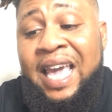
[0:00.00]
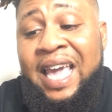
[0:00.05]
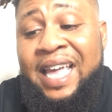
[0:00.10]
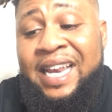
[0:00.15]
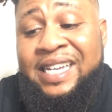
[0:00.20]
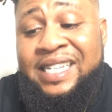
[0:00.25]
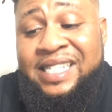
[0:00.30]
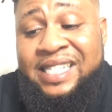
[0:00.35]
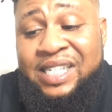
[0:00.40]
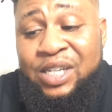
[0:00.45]

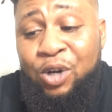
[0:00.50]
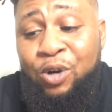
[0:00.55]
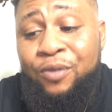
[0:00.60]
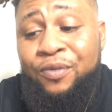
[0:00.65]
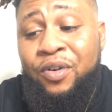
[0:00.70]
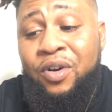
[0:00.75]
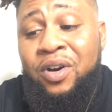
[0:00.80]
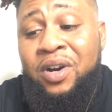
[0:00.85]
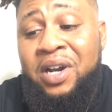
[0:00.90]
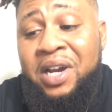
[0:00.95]
and
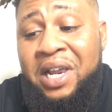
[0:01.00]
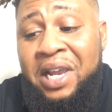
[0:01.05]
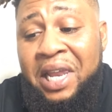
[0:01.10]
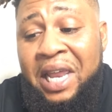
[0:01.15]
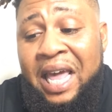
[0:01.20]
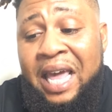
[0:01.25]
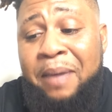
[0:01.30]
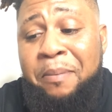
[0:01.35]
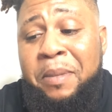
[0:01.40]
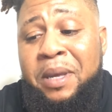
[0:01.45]
silver
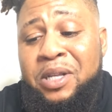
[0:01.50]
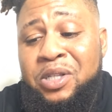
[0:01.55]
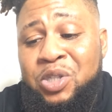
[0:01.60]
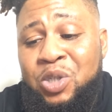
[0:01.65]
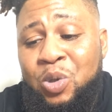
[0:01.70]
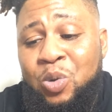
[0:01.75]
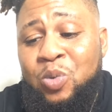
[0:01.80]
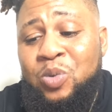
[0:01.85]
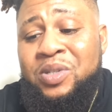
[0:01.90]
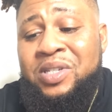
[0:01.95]
climbing
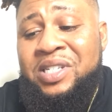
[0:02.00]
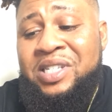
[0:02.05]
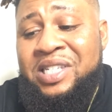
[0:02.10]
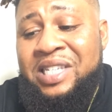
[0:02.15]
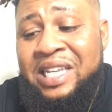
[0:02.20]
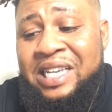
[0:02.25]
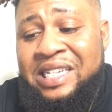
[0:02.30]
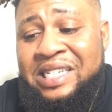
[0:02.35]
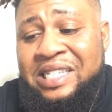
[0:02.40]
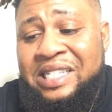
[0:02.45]
to
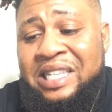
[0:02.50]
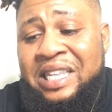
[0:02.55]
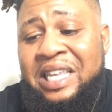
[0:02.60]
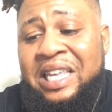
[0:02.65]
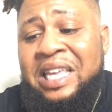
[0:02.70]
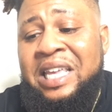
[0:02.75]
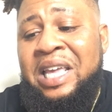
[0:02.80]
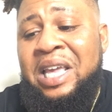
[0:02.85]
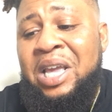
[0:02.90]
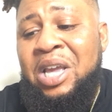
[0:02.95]

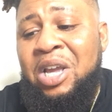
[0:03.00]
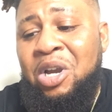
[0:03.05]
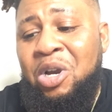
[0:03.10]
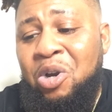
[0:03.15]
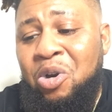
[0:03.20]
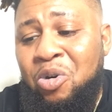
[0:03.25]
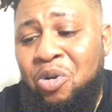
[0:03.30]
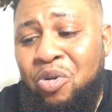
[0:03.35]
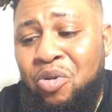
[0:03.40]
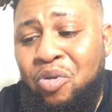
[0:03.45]
60
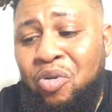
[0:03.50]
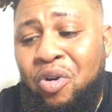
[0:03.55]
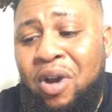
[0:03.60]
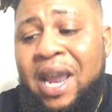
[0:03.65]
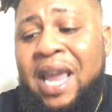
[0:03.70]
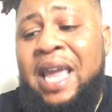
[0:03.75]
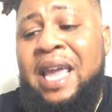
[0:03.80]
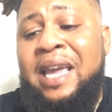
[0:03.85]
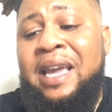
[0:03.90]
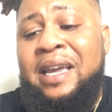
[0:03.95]

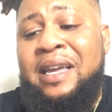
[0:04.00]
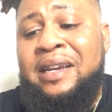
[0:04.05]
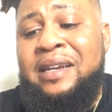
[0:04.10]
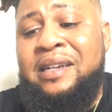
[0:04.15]
grand.